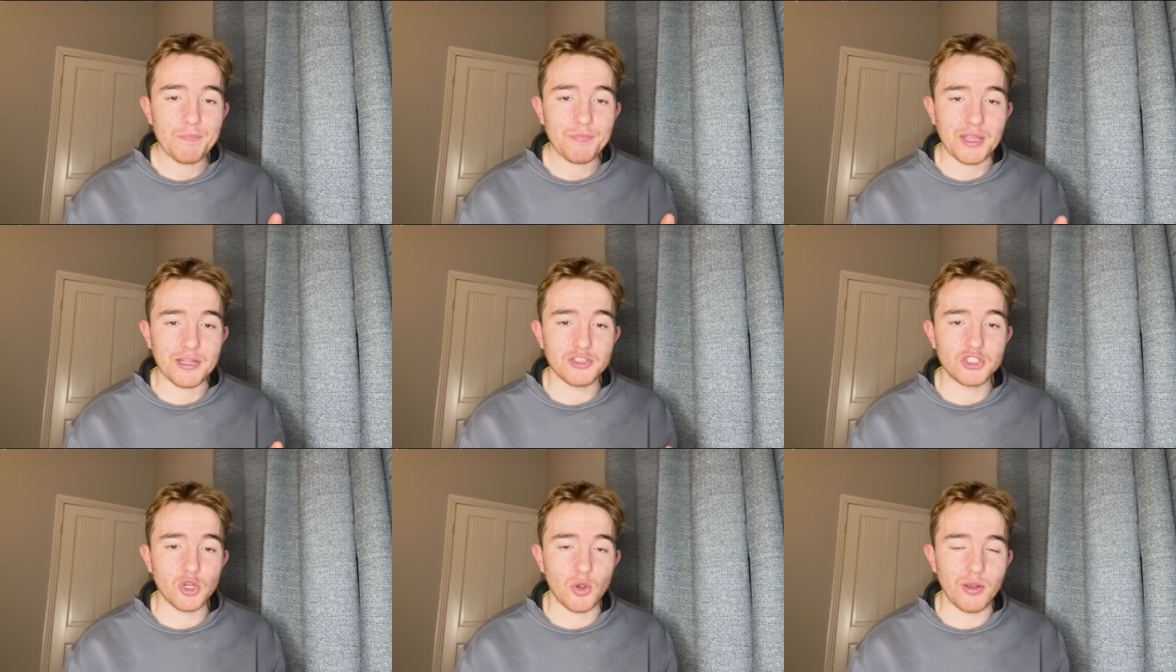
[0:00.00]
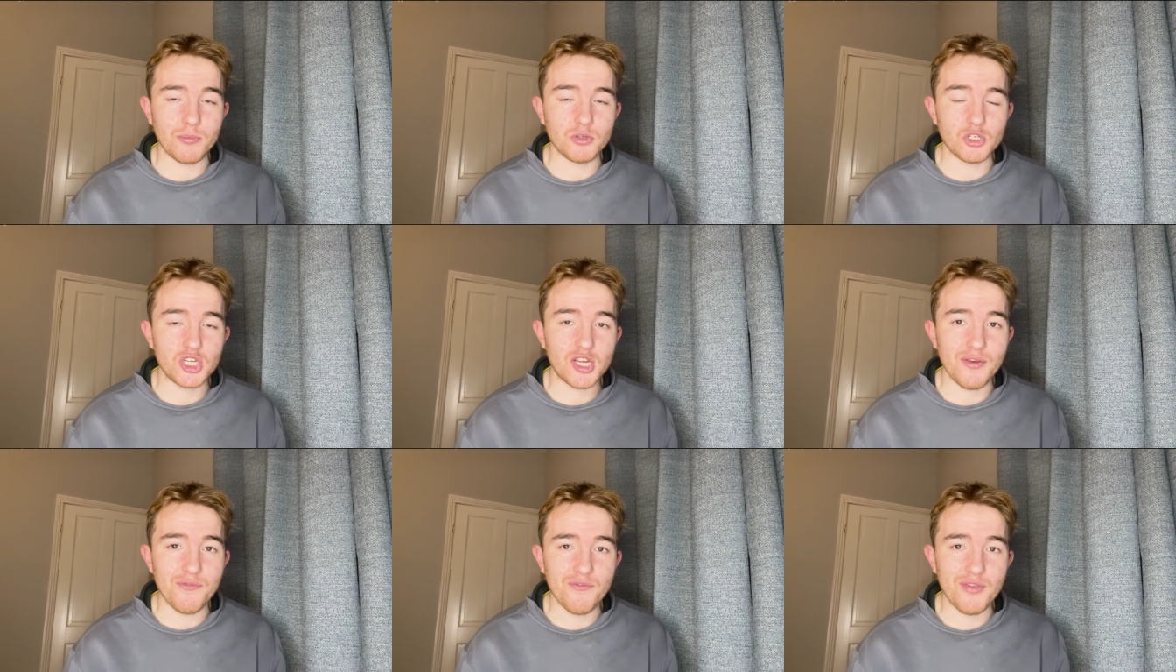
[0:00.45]
And so I'm
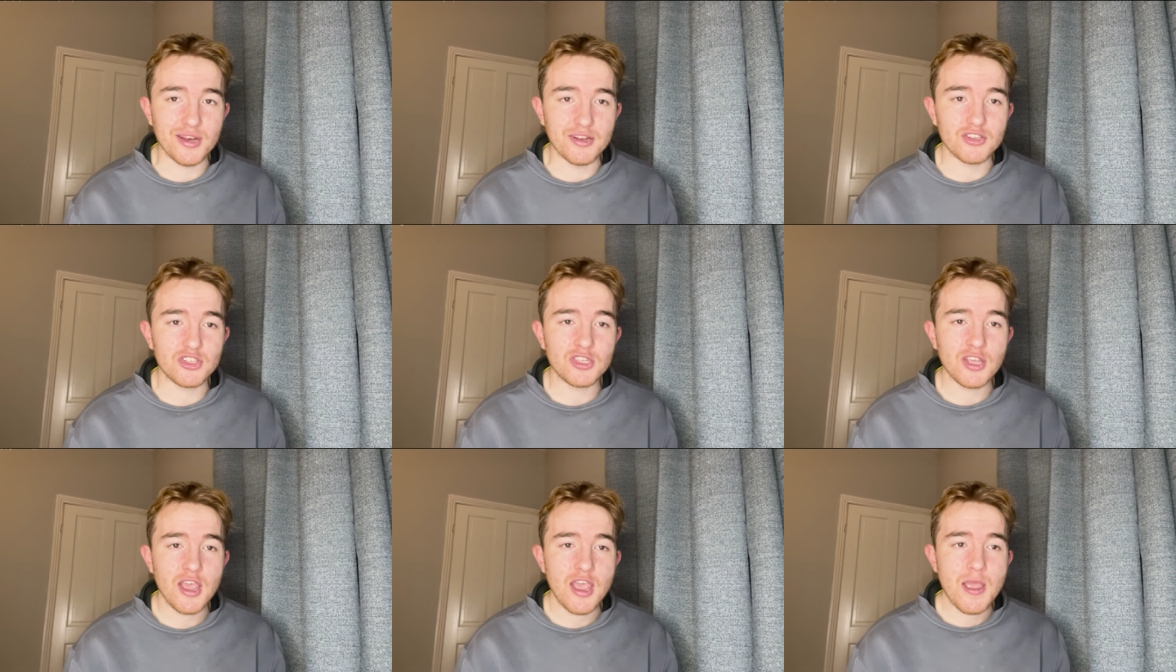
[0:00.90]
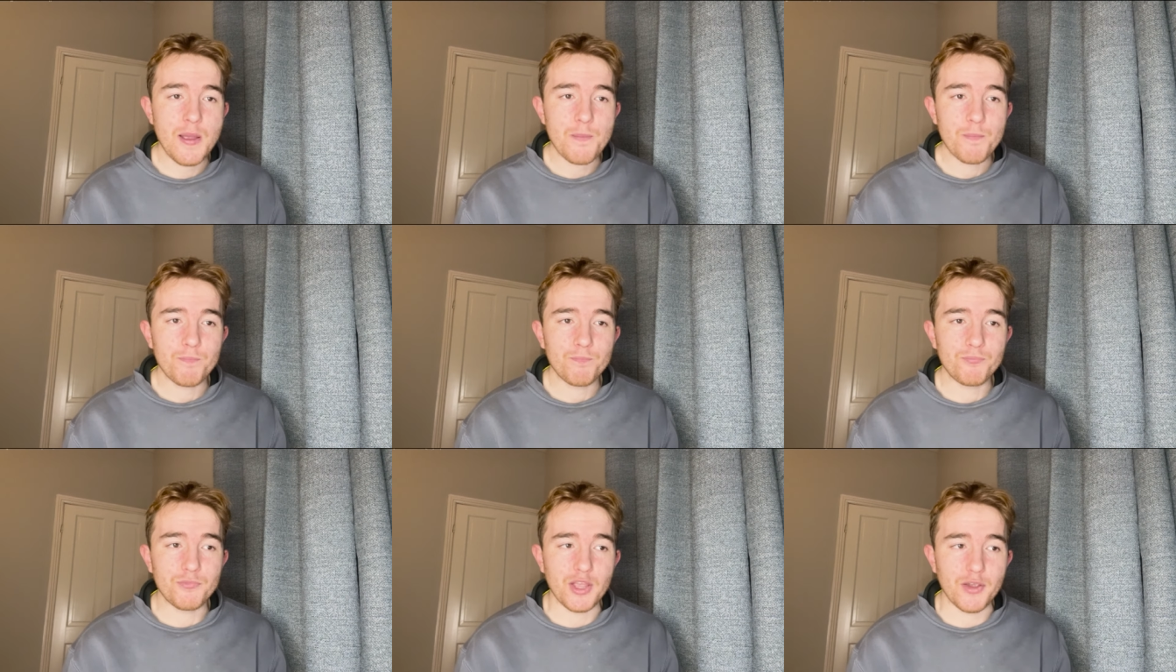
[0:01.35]
just convinced
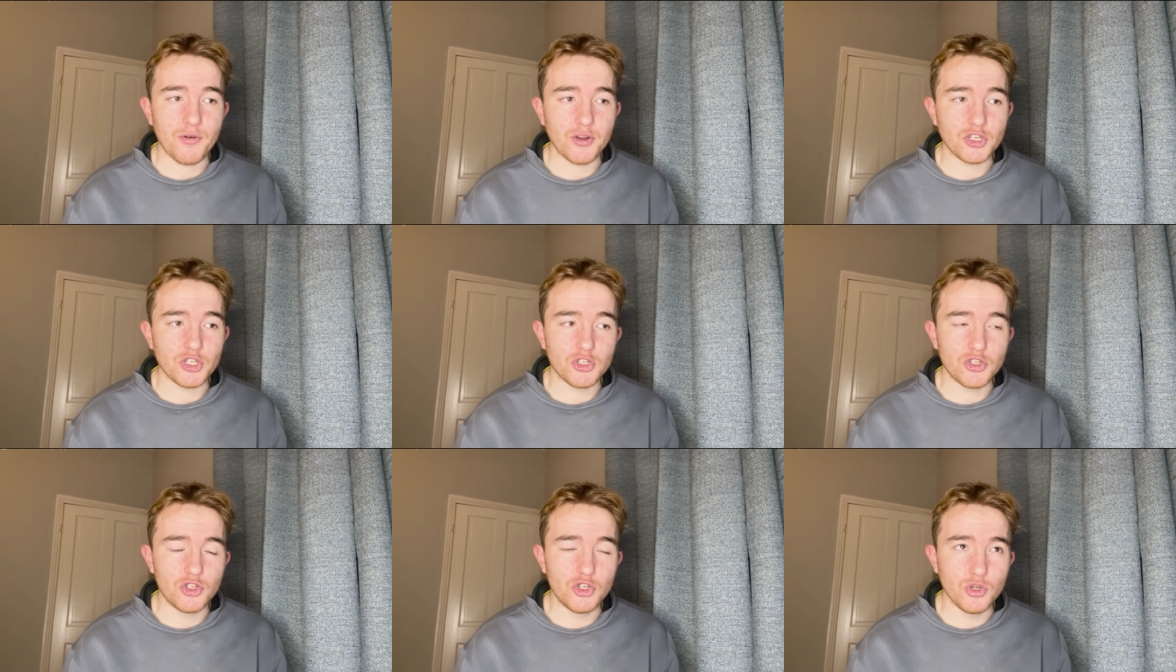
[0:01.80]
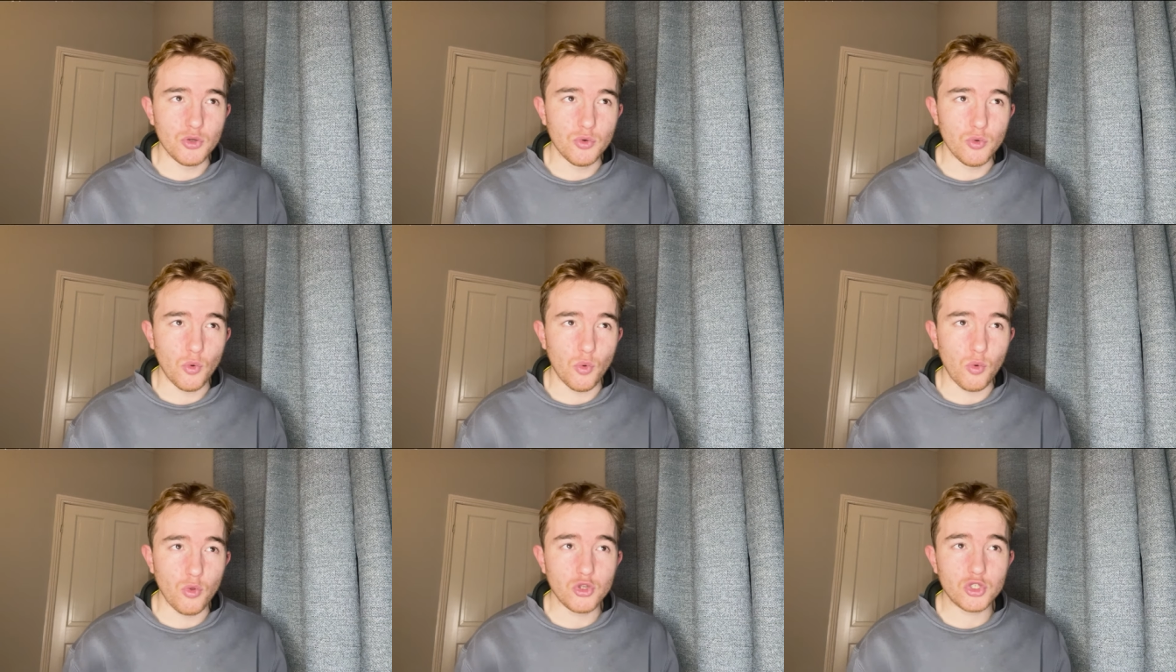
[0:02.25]
that if I just
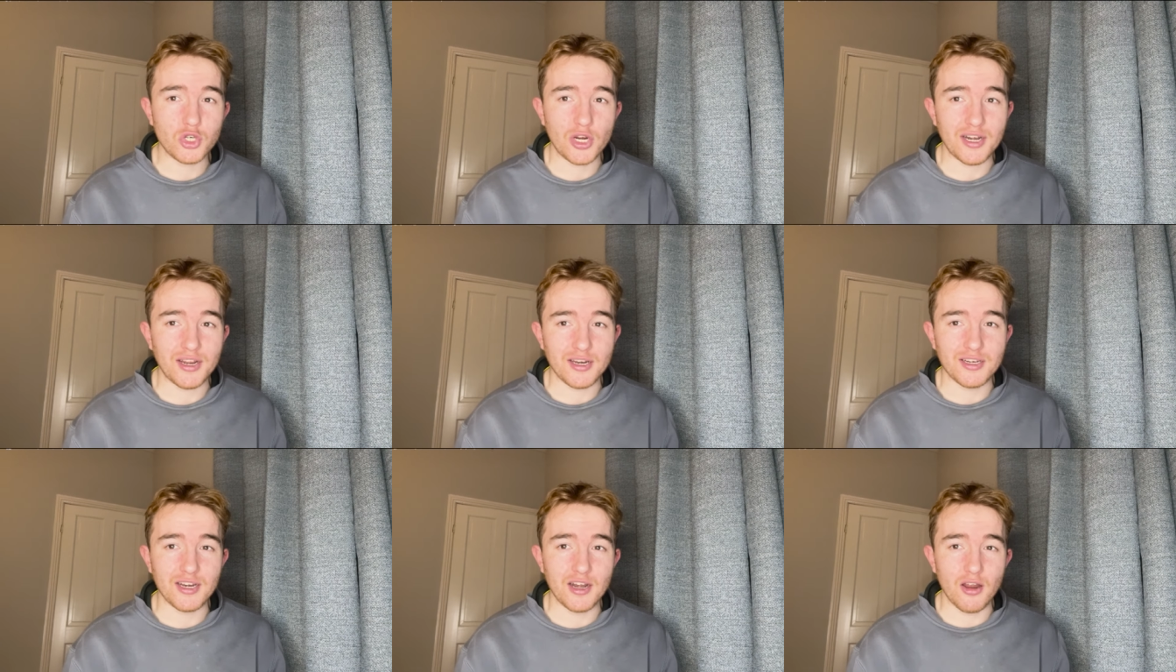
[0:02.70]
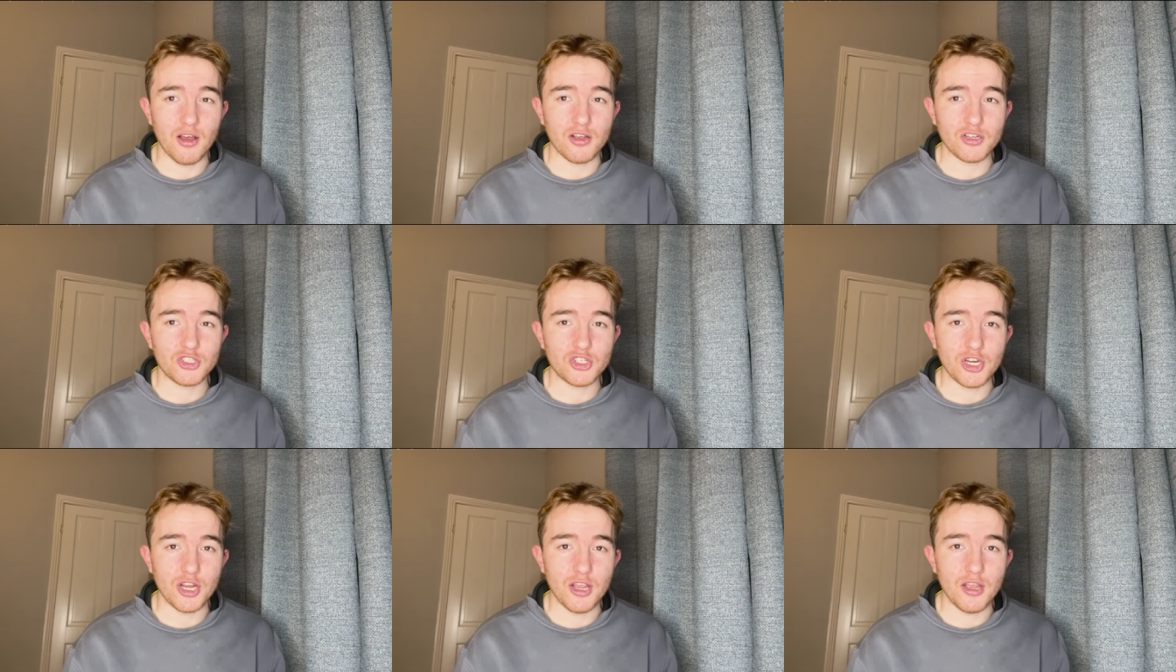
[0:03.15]
do all the training I did
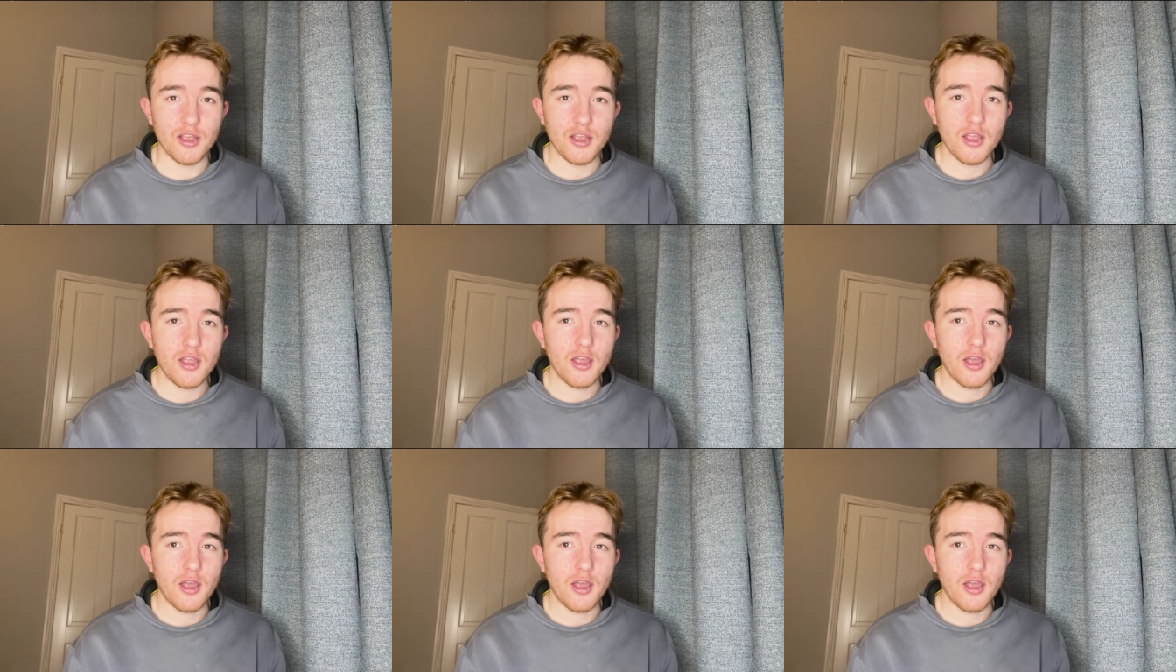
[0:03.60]
last year,